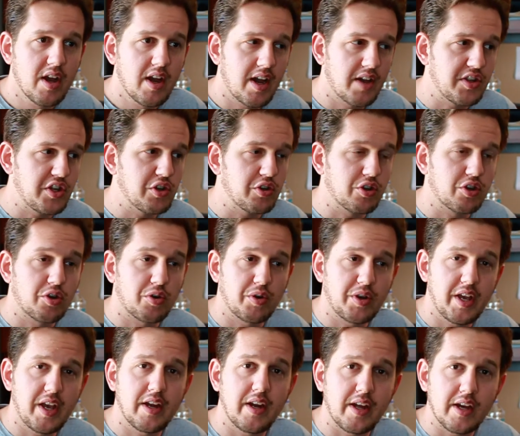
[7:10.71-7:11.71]
and you can
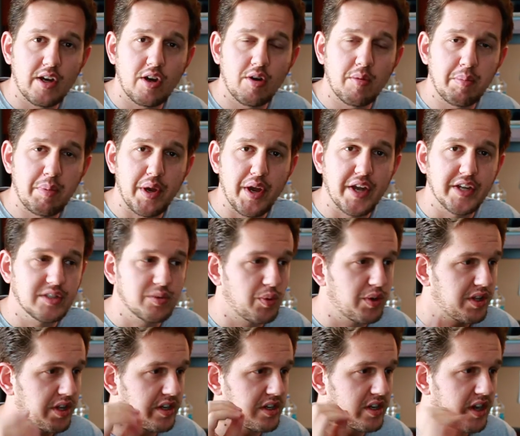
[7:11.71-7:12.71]
create a homepage
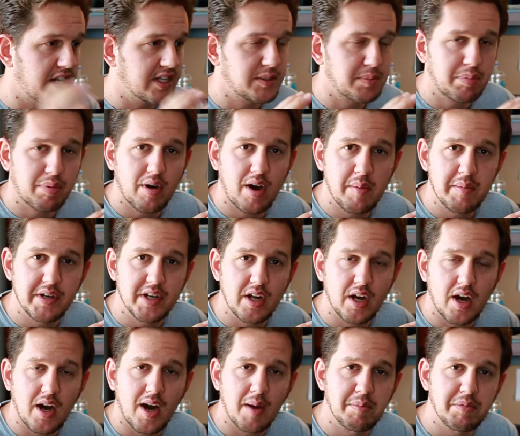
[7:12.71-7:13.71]
with a nice prominent
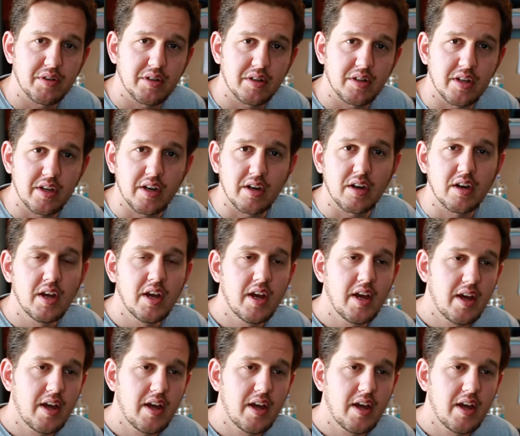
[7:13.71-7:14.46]
opt-in there